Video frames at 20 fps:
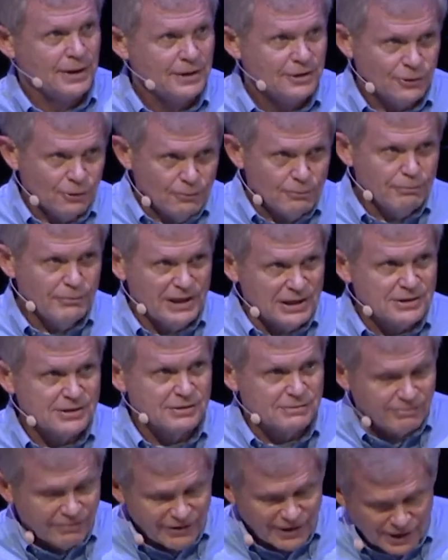Don't
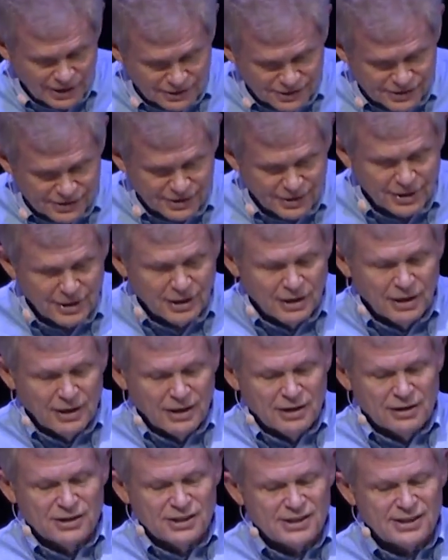miss this.
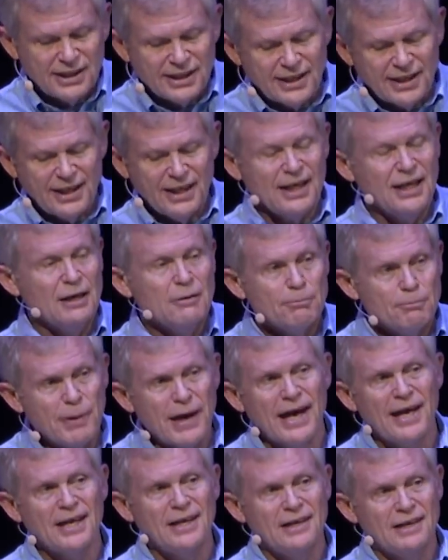Seeking
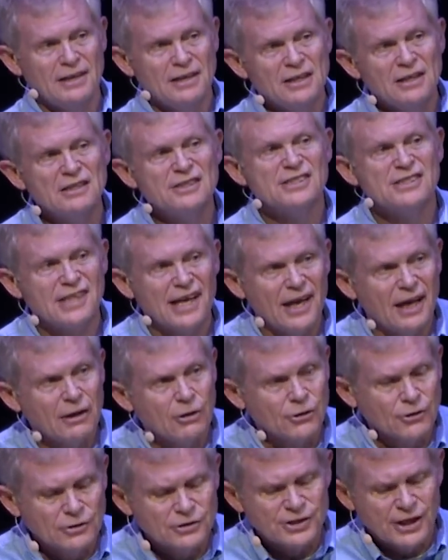pagan
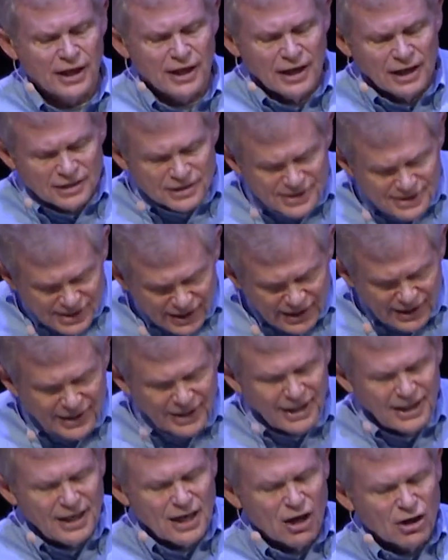sailors,
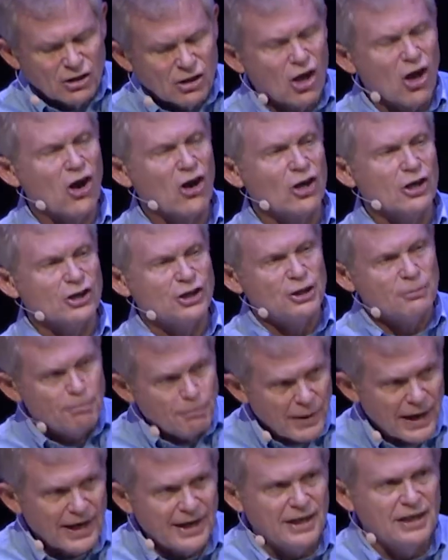seeking a large
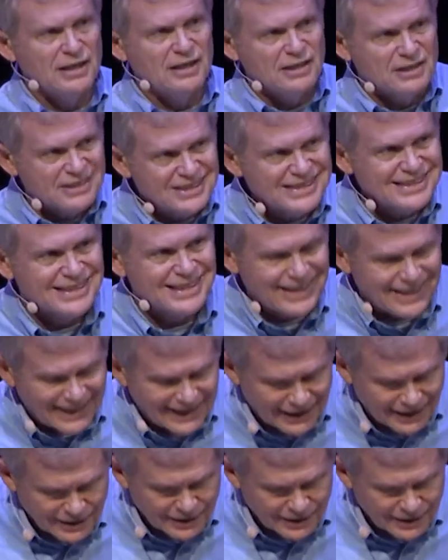pagan city.